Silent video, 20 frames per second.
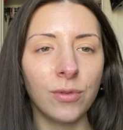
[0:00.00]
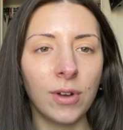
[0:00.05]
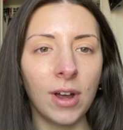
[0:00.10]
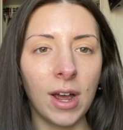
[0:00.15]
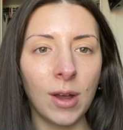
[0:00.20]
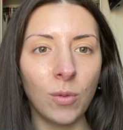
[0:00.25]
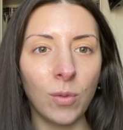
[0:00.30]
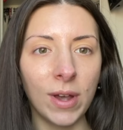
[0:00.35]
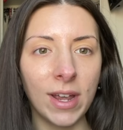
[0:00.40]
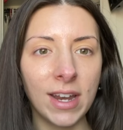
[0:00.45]

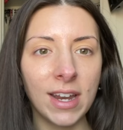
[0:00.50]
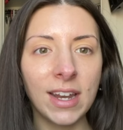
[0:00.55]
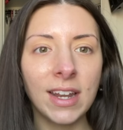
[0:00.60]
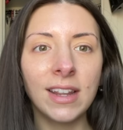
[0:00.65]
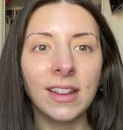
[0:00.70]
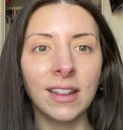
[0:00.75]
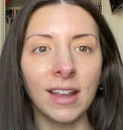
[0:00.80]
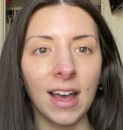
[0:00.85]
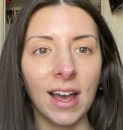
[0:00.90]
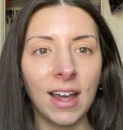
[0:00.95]
I waited
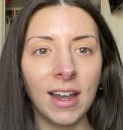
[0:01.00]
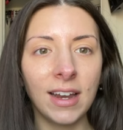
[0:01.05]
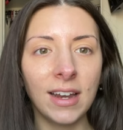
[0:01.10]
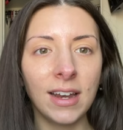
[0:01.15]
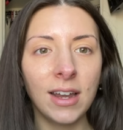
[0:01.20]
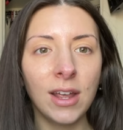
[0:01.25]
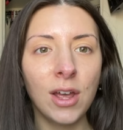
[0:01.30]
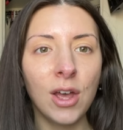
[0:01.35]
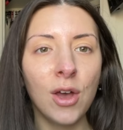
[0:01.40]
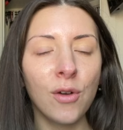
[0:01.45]
in
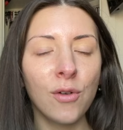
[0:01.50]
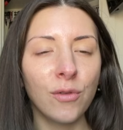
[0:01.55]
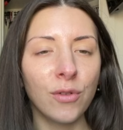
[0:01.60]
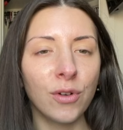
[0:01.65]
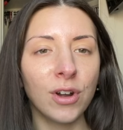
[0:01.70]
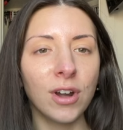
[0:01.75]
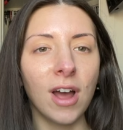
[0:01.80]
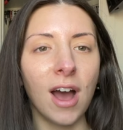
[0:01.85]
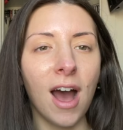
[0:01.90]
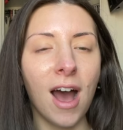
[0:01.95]
line for
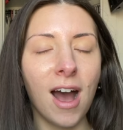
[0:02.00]
an